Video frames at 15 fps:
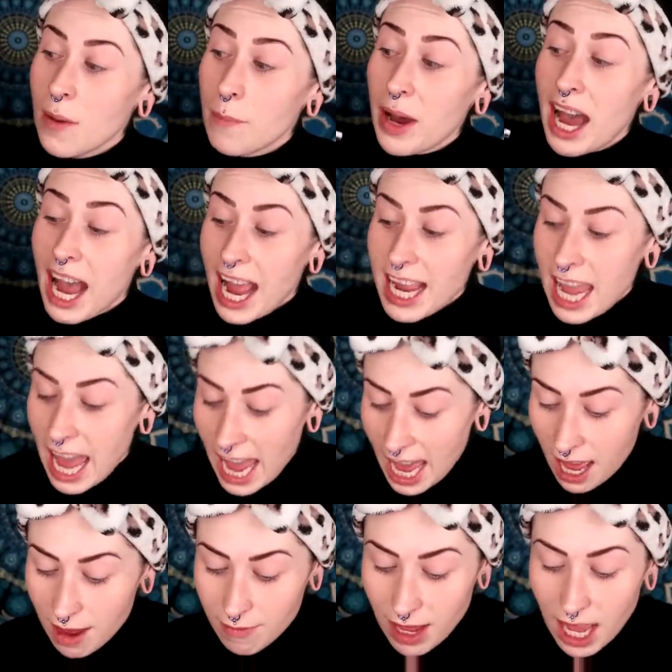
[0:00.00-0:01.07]
But I
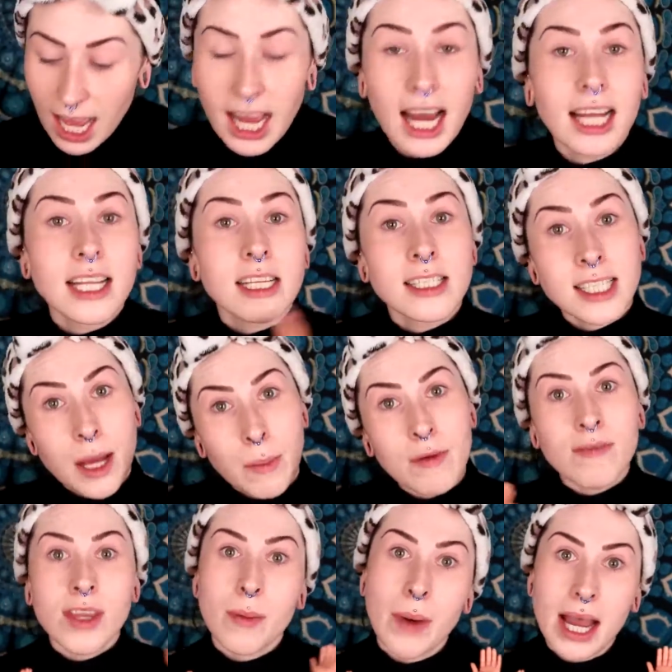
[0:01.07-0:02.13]
have had some
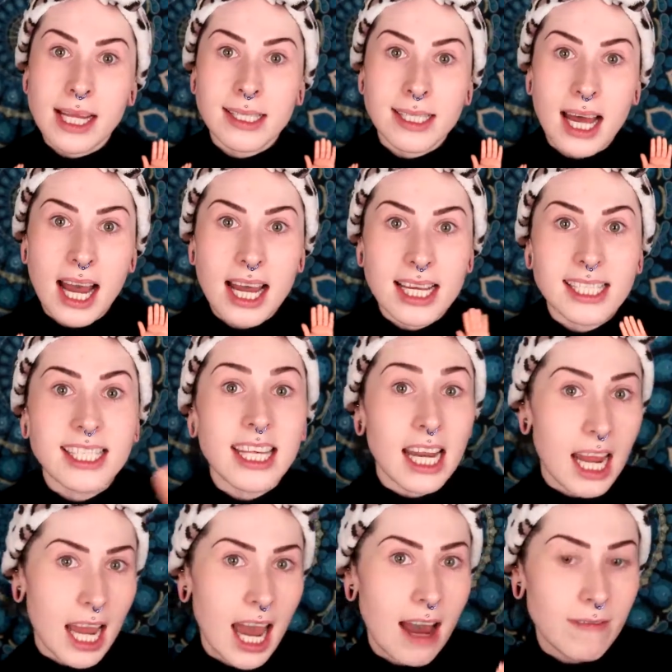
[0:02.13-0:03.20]
of the Bite Size that
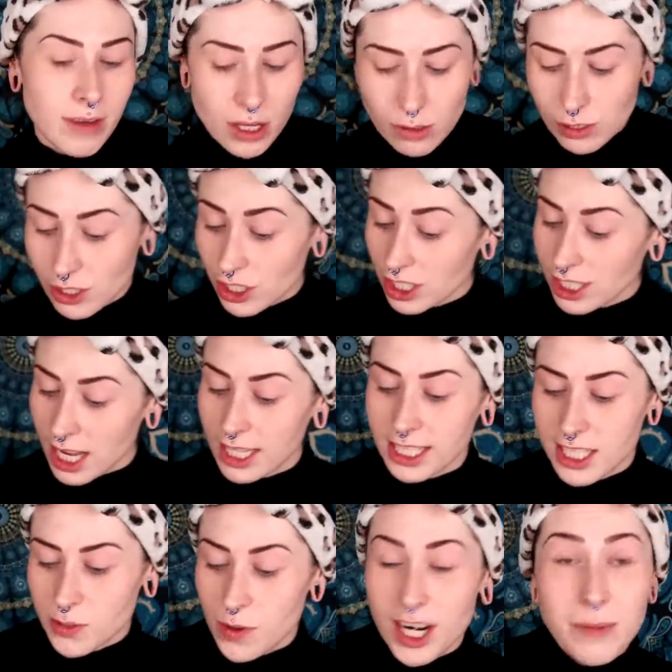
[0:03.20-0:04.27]
I have used, just not
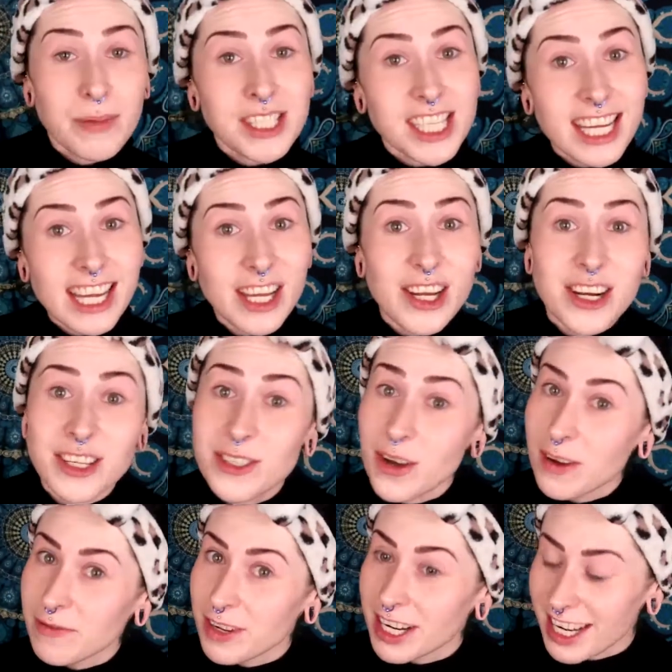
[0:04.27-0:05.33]
this one in particular, so
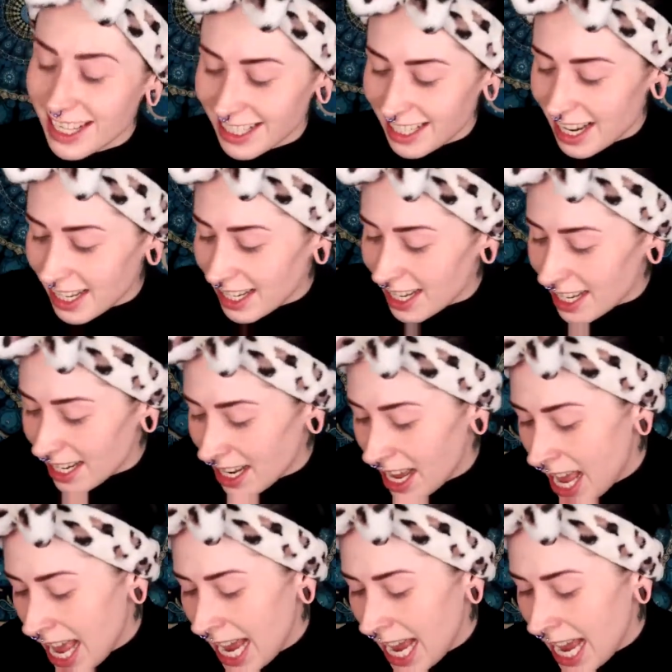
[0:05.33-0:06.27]
I'm very excited.